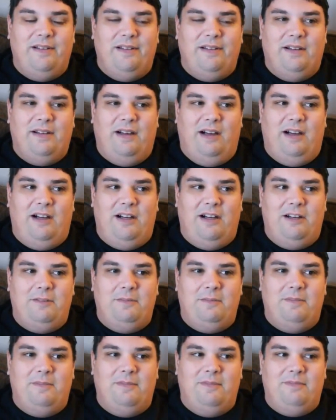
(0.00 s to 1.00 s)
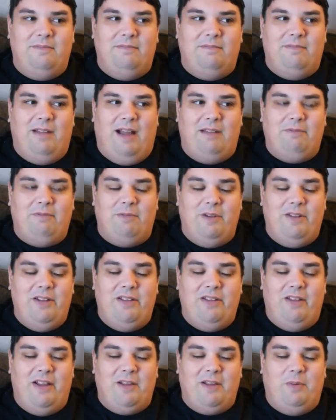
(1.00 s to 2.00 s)
Um I really
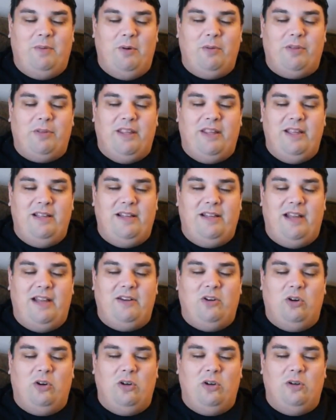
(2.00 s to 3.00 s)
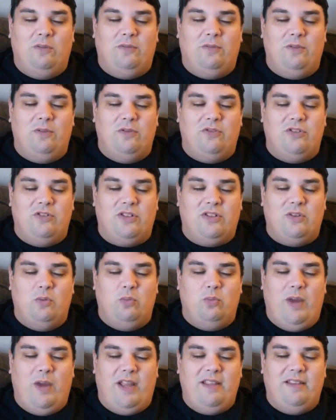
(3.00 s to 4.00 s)
like both Kid and her for just the
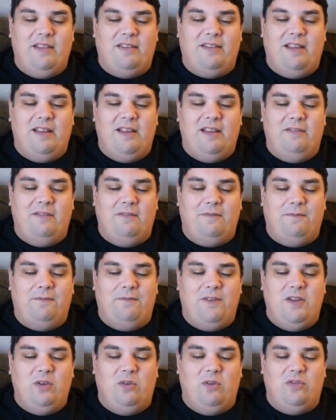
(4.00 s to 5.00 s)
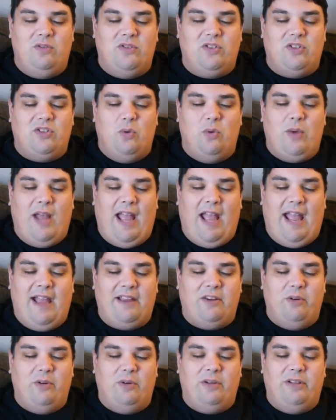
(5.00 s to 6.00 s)
way that they feel so
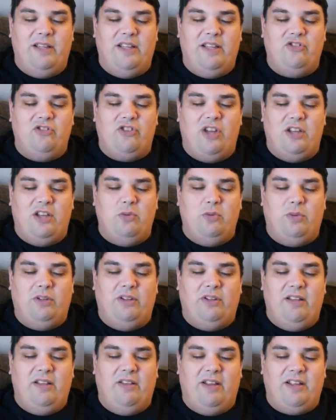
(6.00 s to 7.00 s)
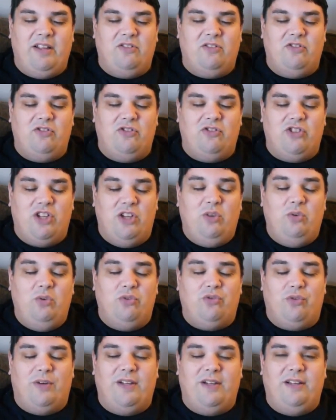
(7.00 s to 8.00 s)
accurately and genuinely like
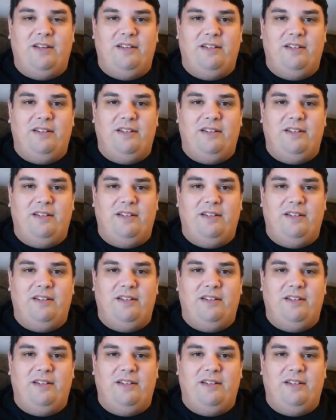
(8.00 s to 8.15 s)
children.